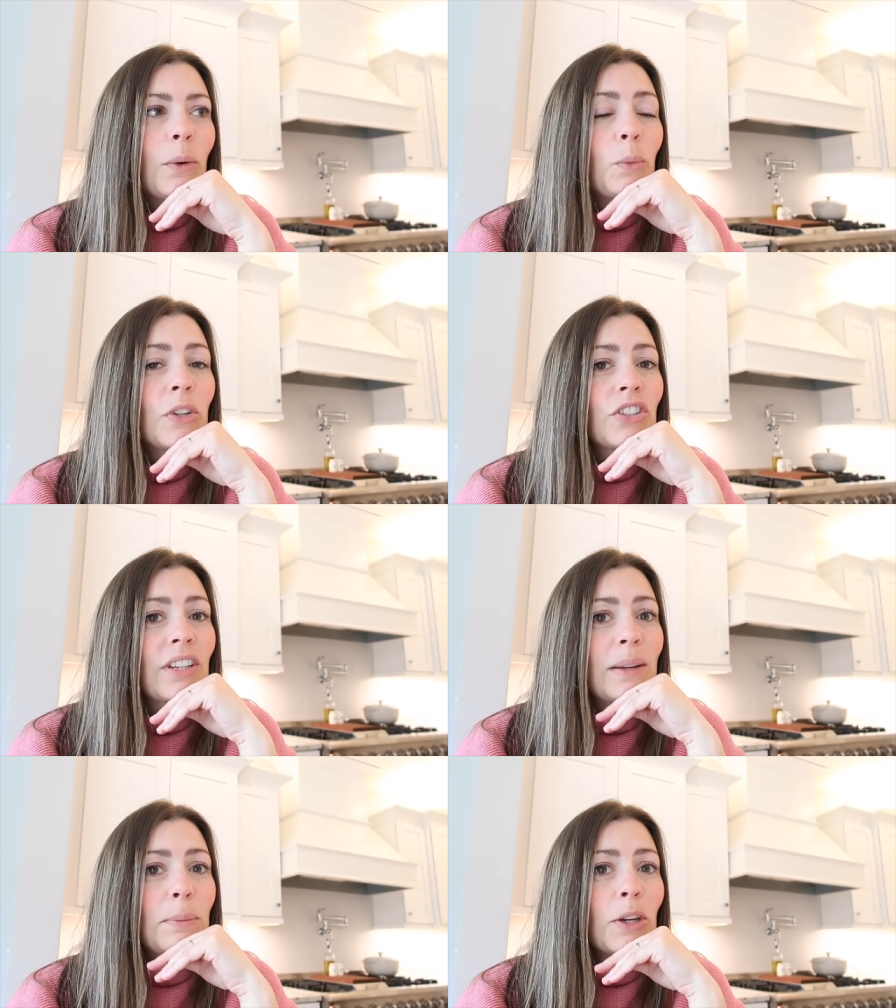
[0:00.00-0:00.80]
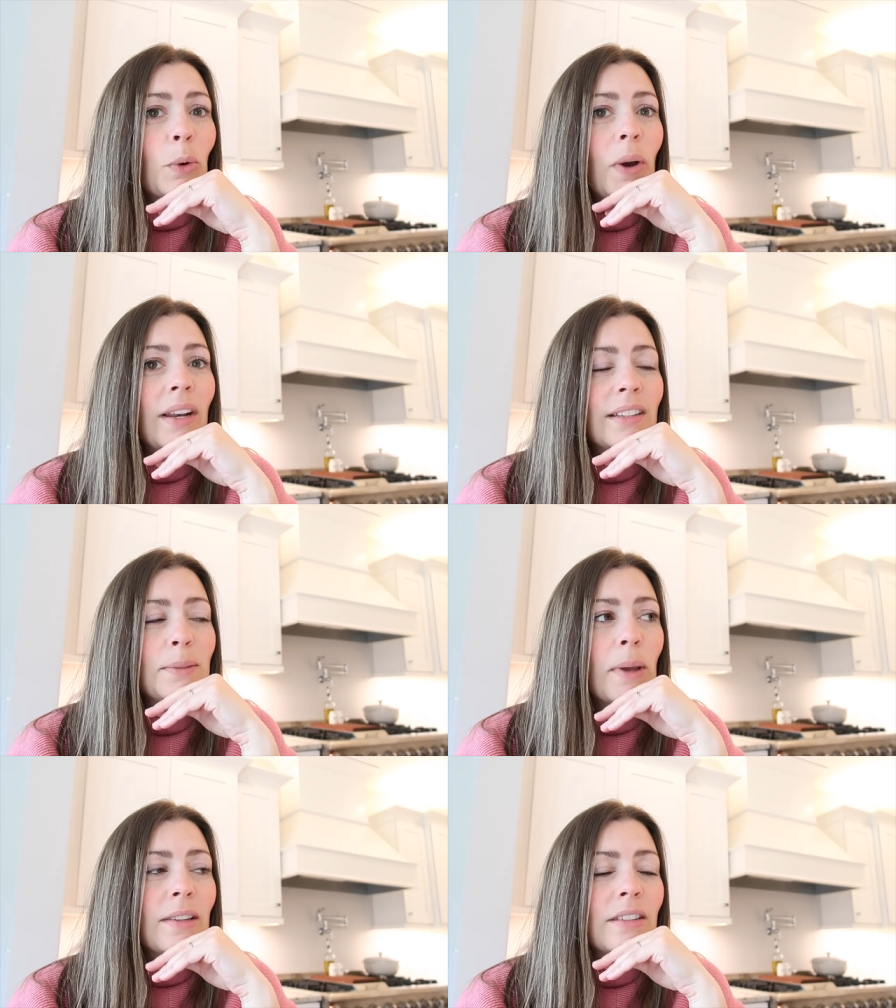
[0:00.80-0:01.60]
which can be quite
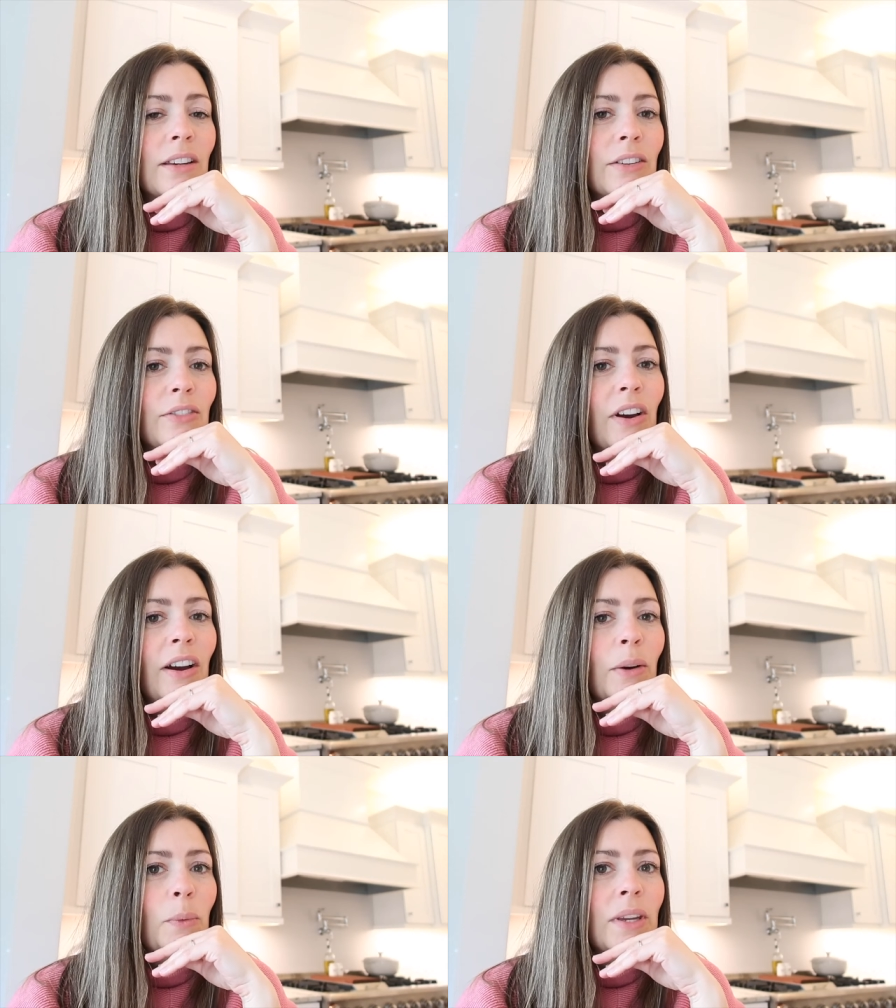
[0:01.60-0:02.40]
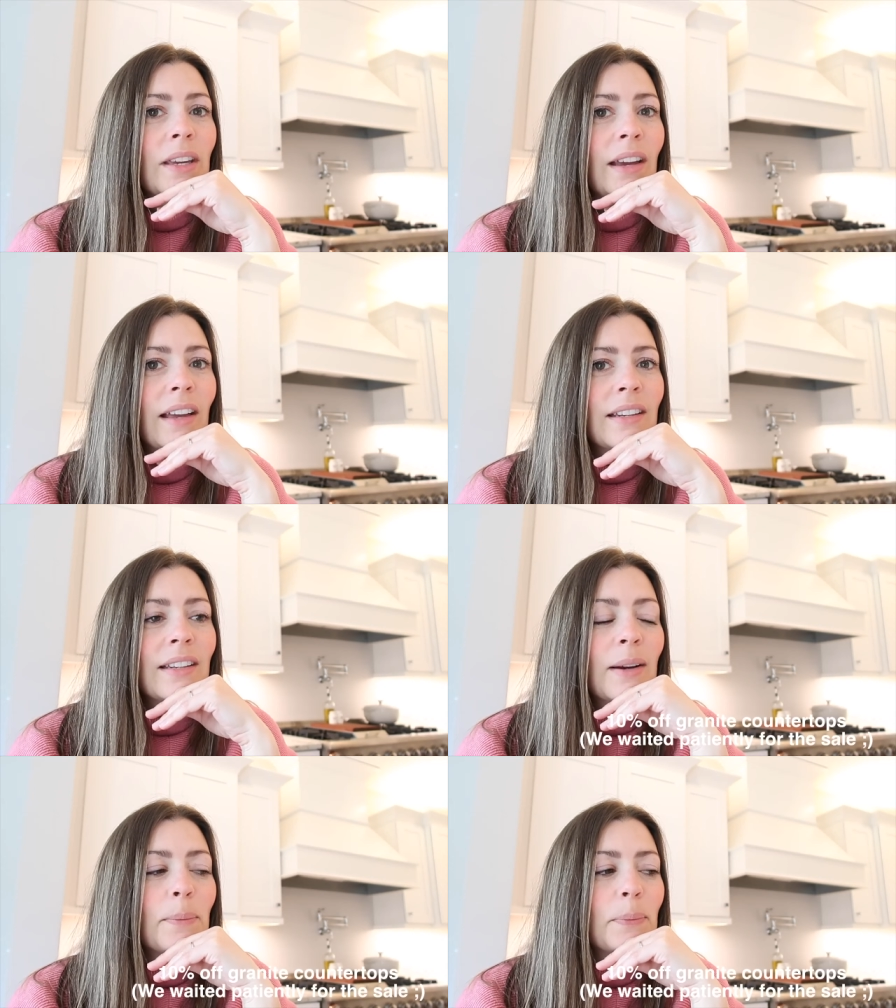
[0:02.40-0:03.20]
expensive, we
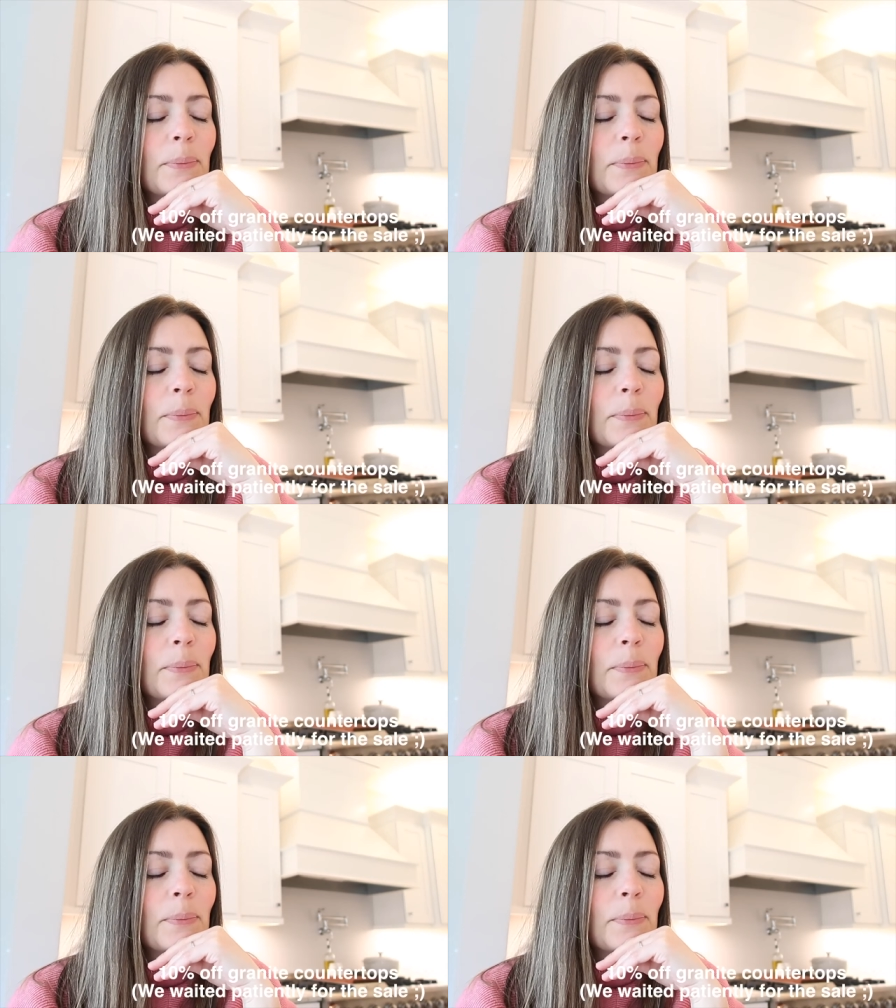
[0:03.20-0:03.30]
ended up